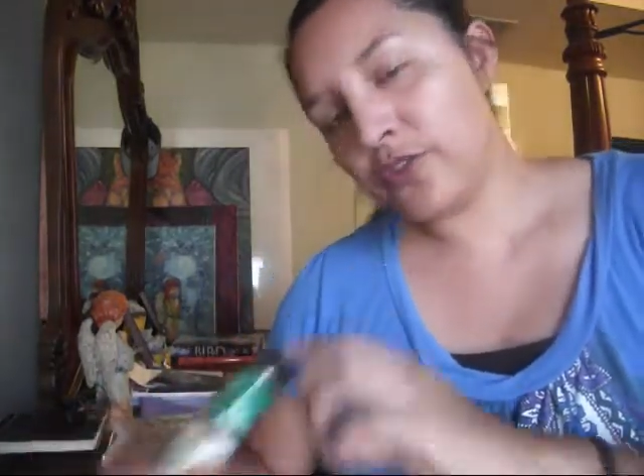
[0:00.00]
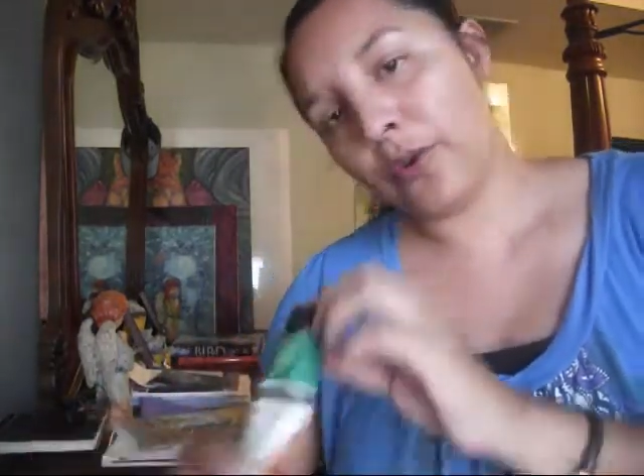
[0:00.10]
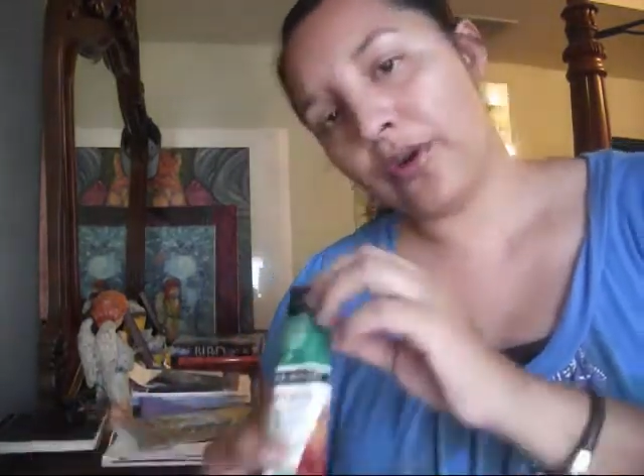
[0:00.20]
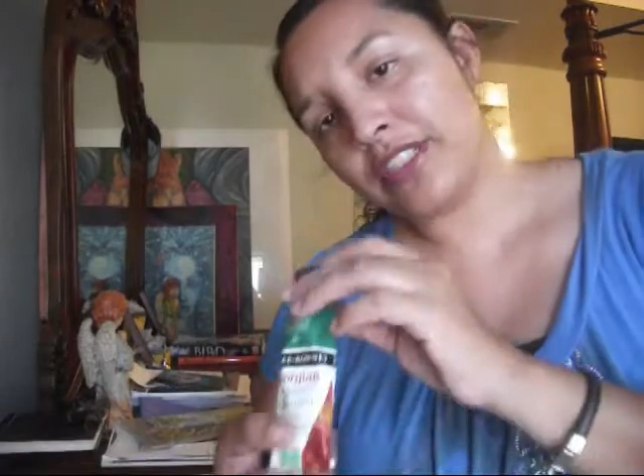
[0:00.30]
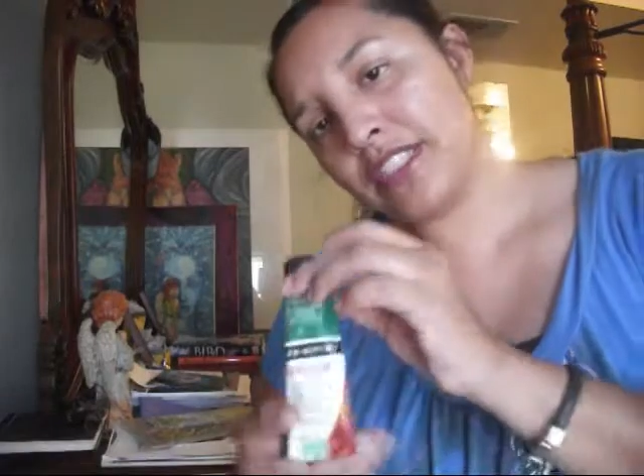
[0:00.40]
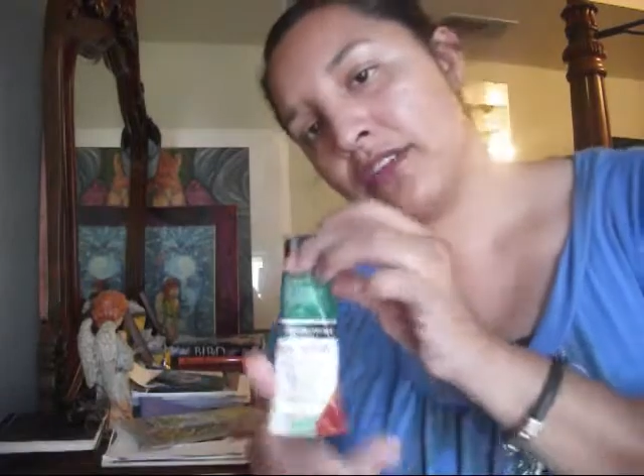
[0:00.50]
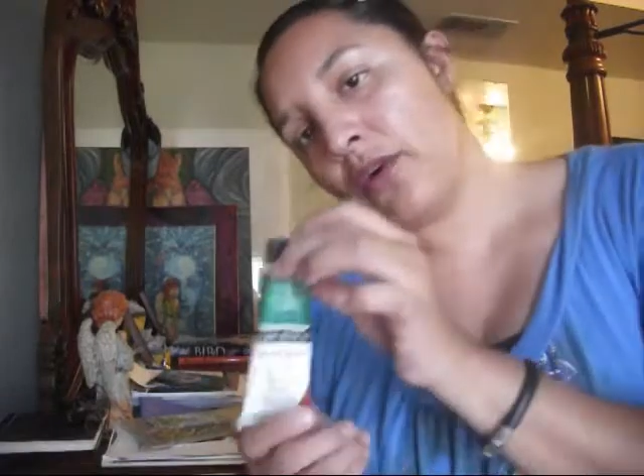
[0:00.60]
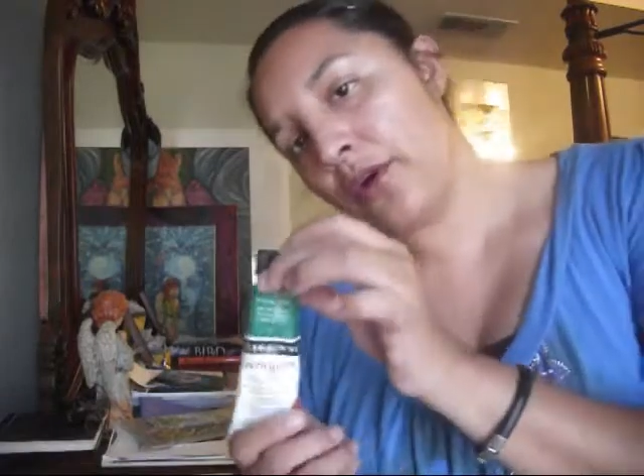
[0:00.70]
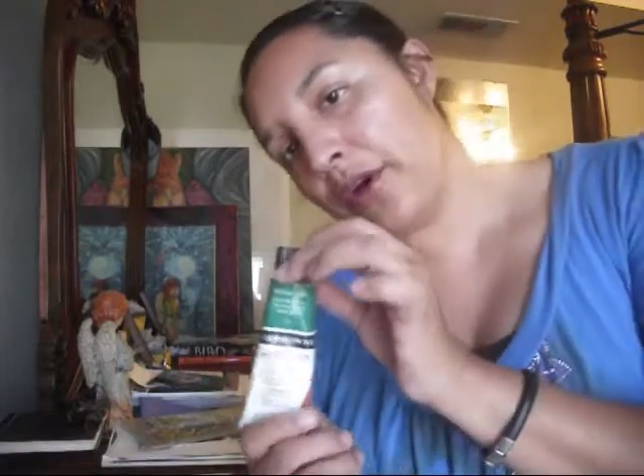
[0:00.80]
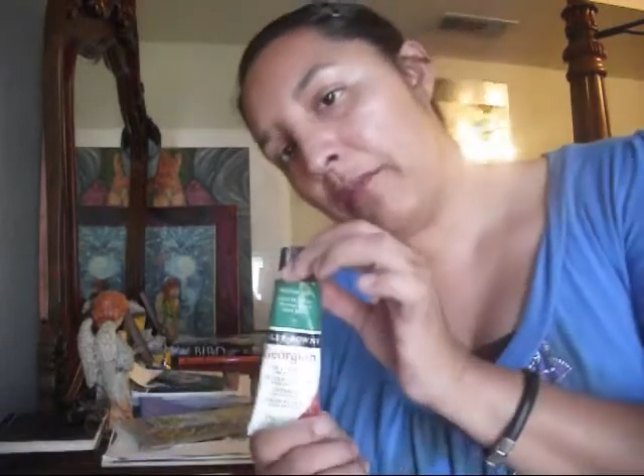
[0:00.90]
Jordan
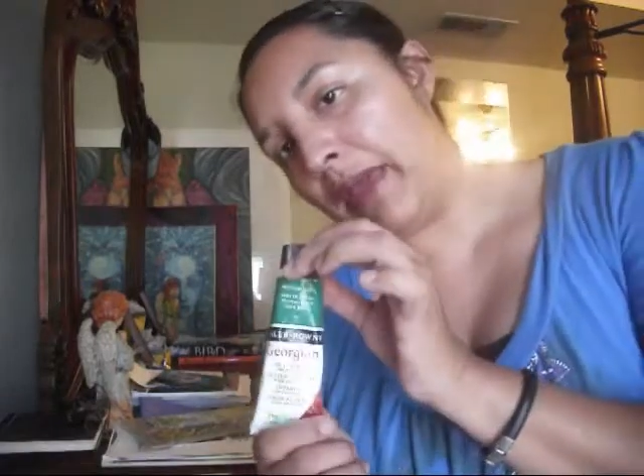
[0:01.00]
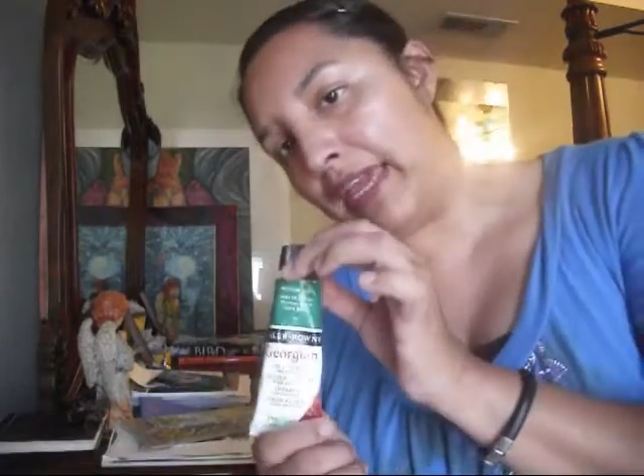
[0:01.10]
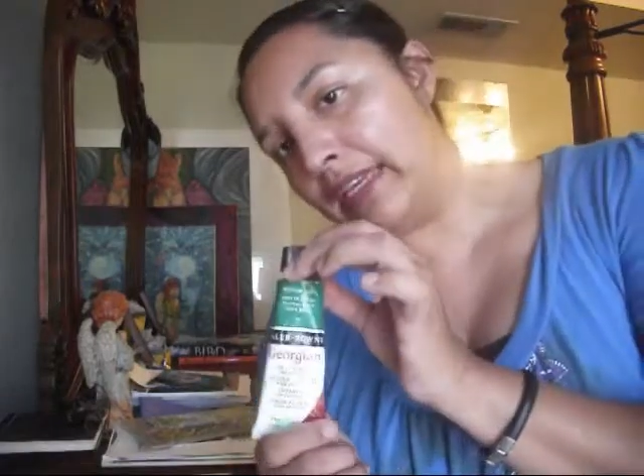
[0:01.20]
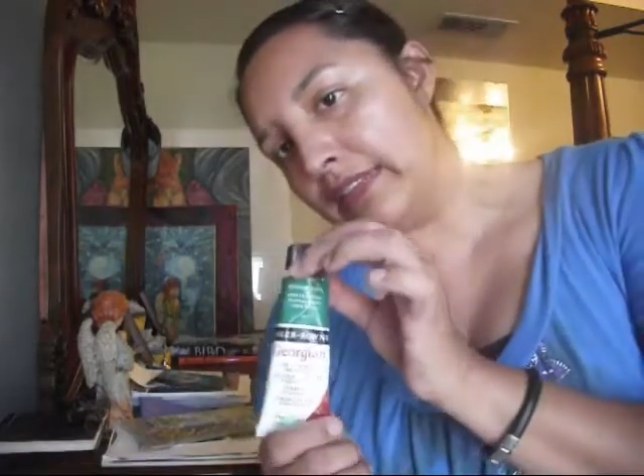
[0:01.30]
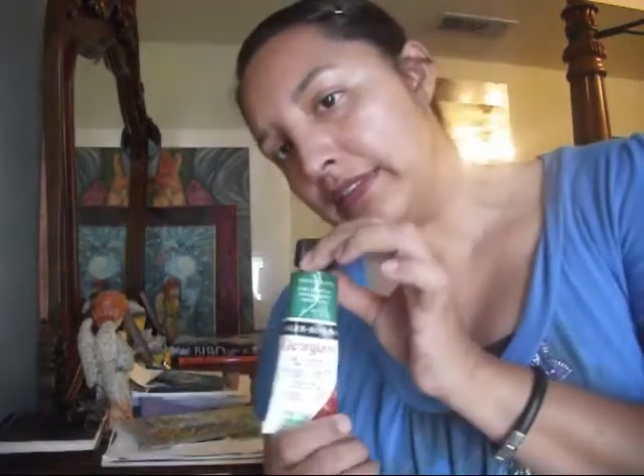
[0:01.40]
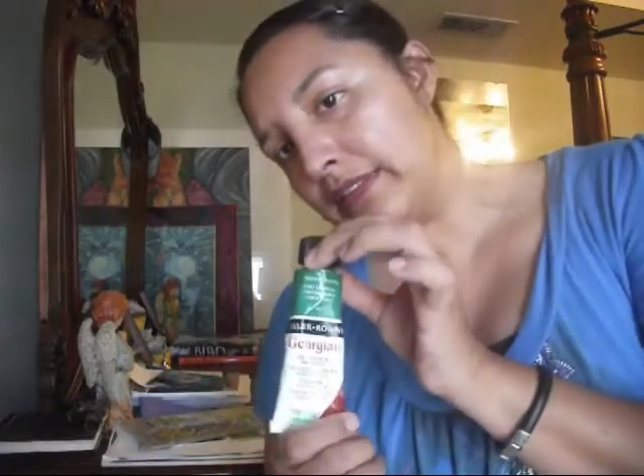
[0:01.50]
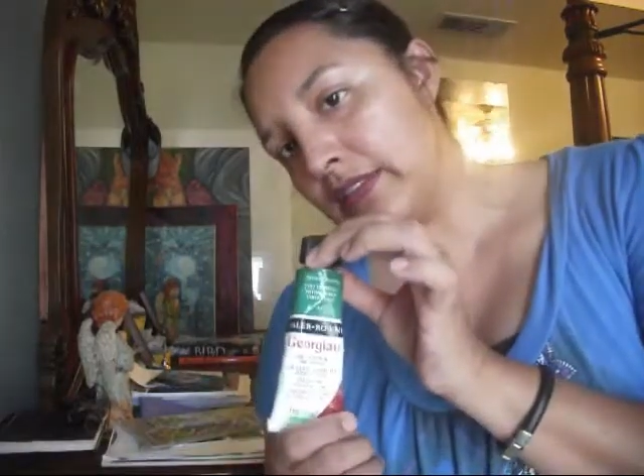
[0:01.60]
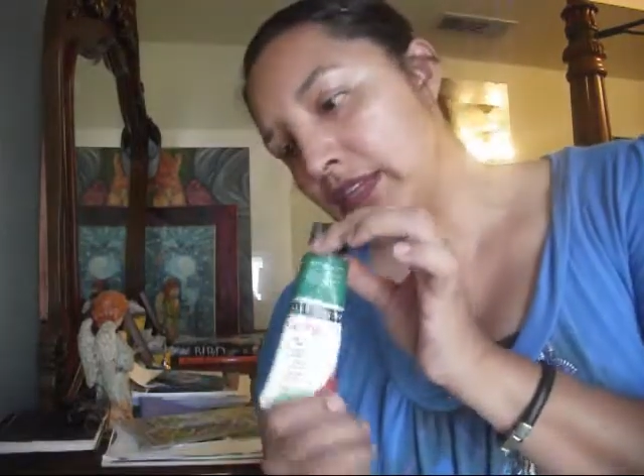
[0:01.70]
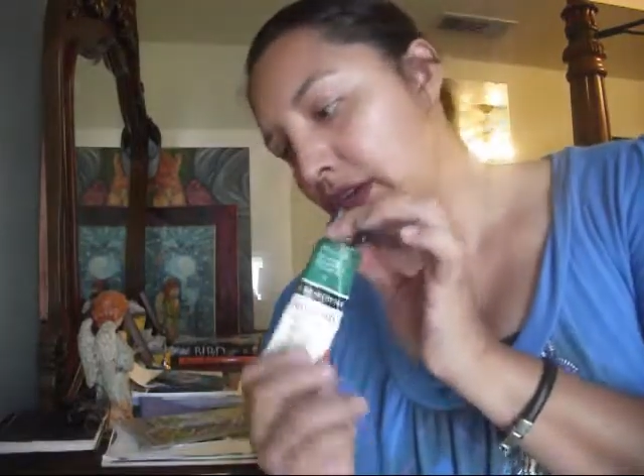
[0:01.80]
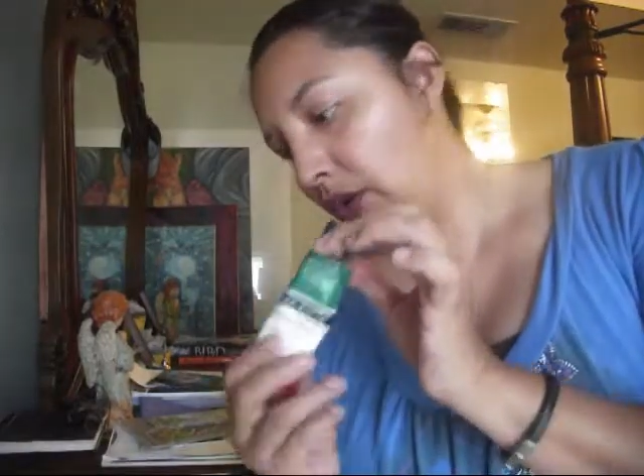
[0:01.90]
oil paints
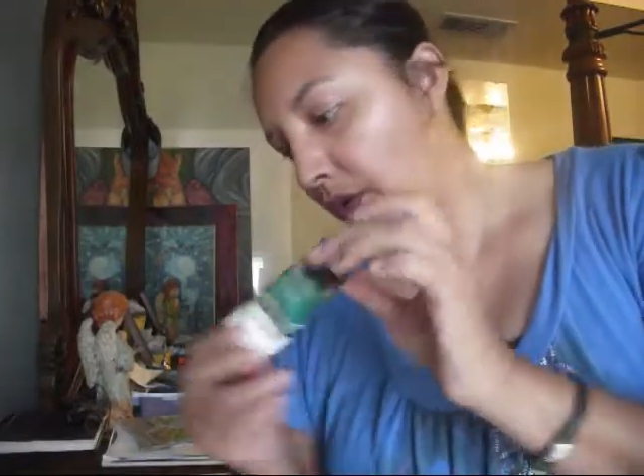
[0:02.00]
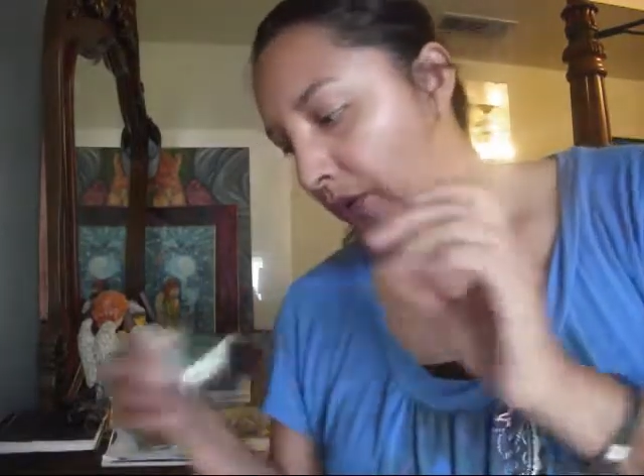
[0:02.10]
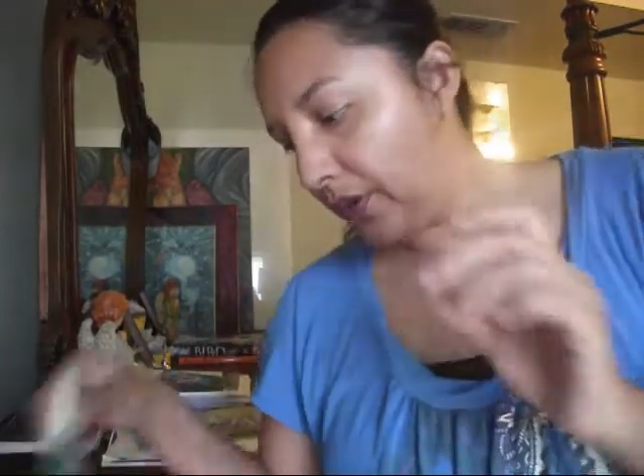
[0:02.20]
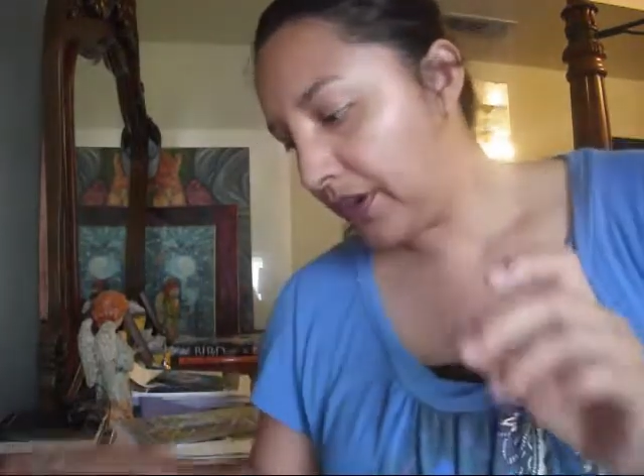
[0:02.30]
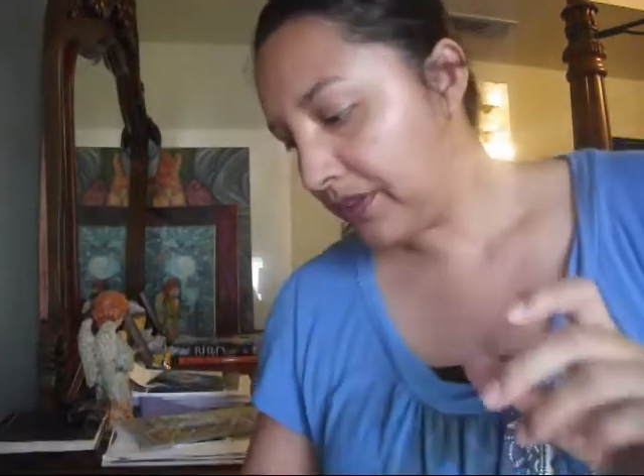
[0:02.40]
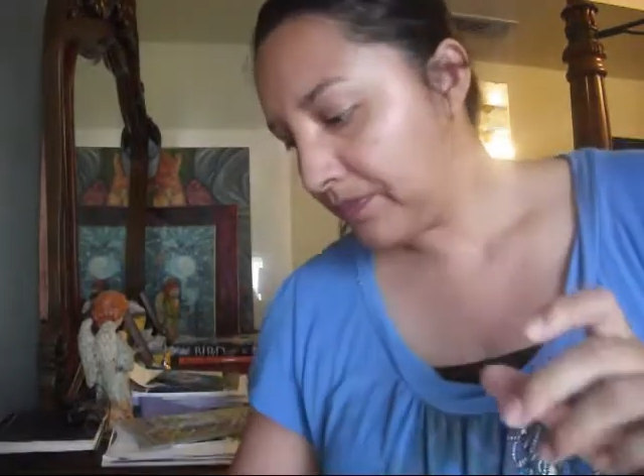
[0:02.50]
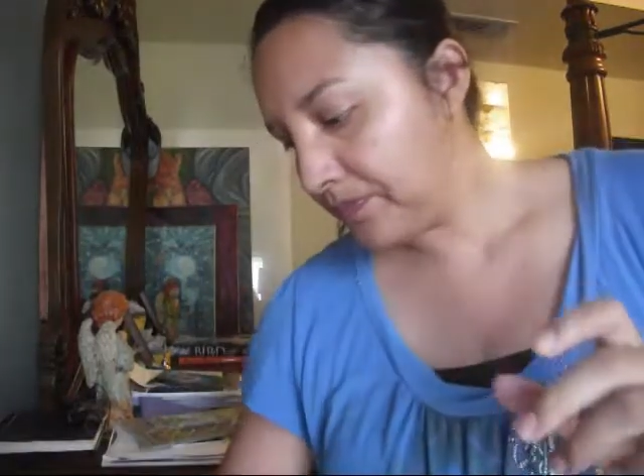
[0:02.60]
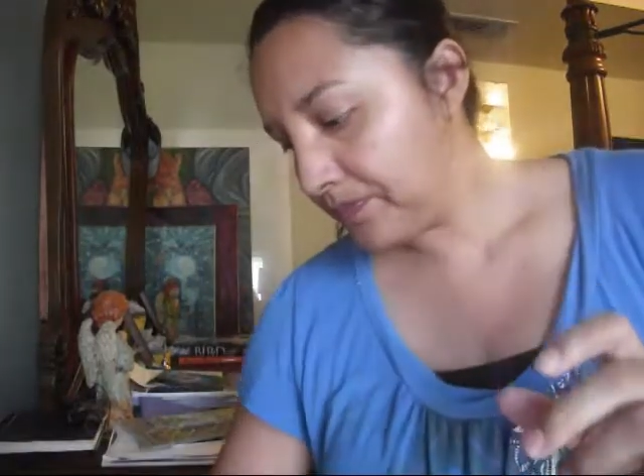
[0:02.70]
or